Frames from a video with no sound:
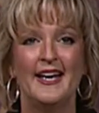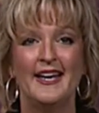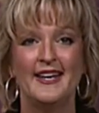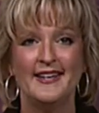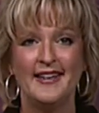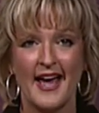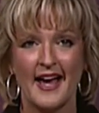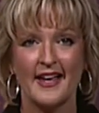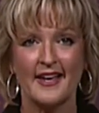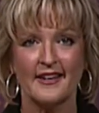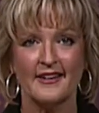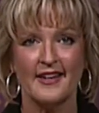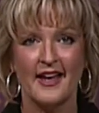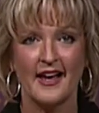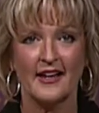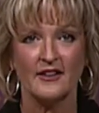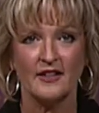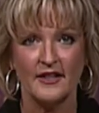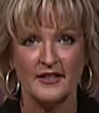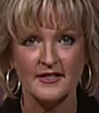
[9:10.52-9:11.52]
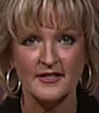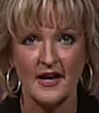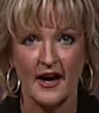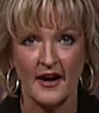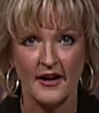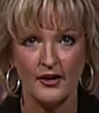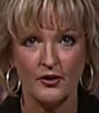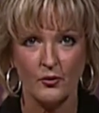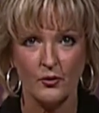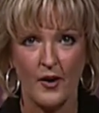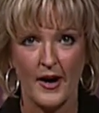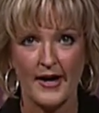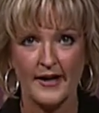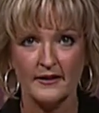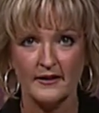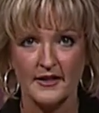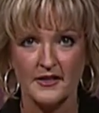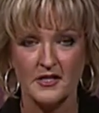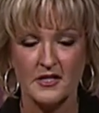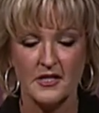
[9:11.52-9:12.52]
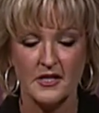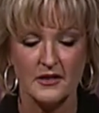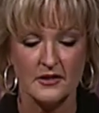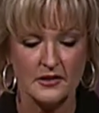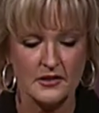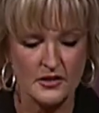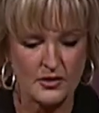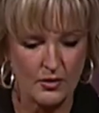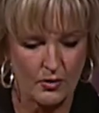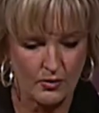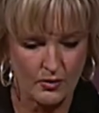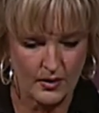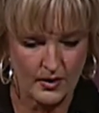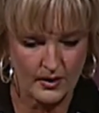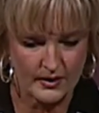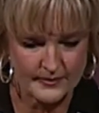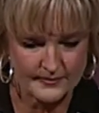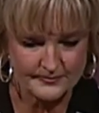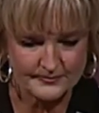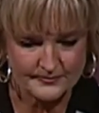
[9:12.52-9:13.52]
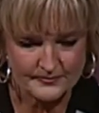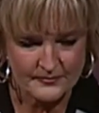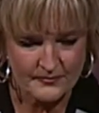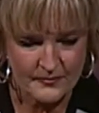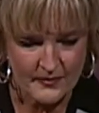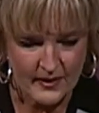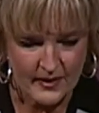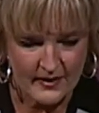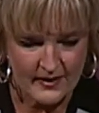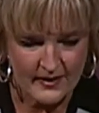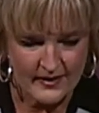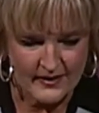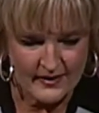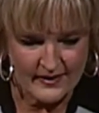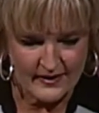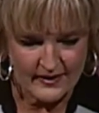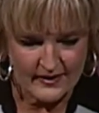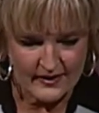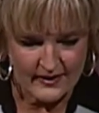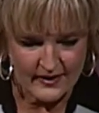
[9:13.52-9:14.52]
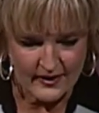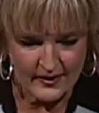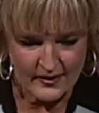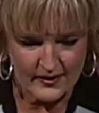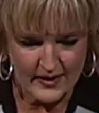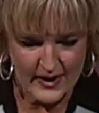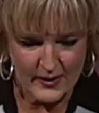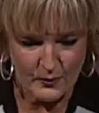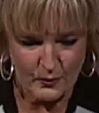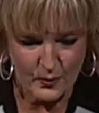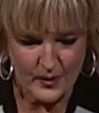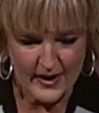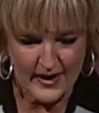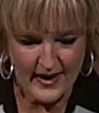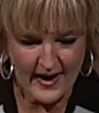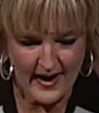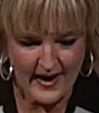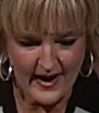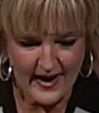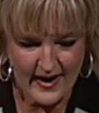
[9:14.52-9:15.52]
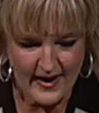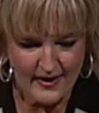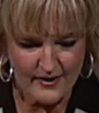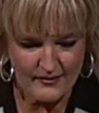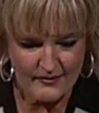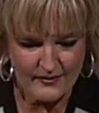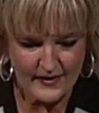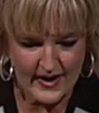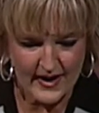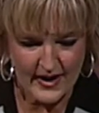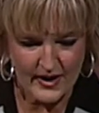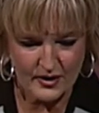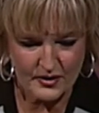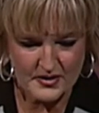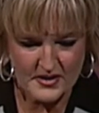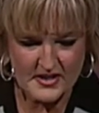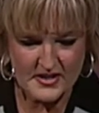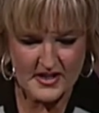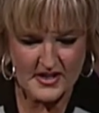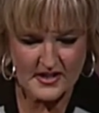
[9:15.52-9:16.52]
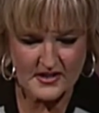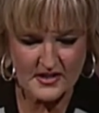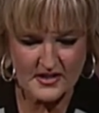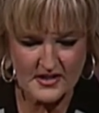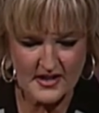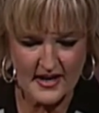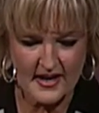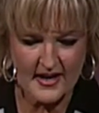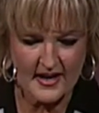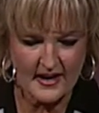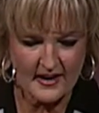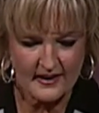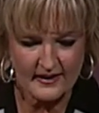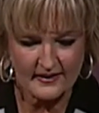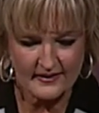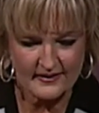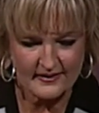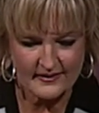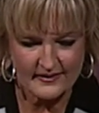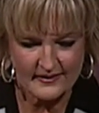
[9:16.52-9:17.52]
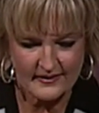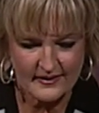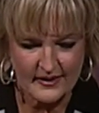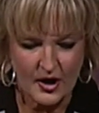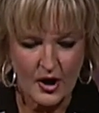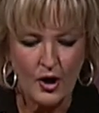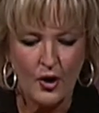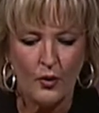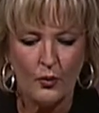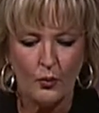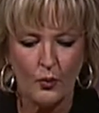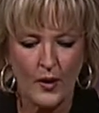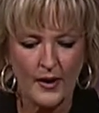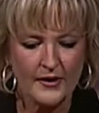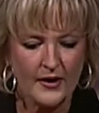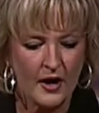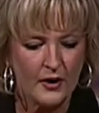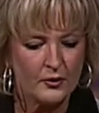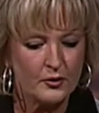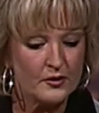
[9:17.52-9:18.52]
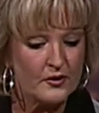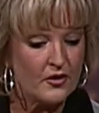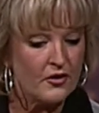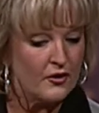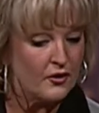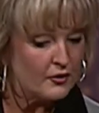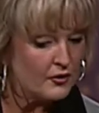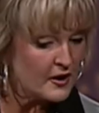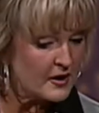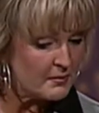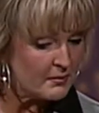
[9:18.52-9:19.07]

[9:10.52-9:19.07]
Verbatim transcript: Neck and neck the entire way. Let's see the score. All right, we have LCC 130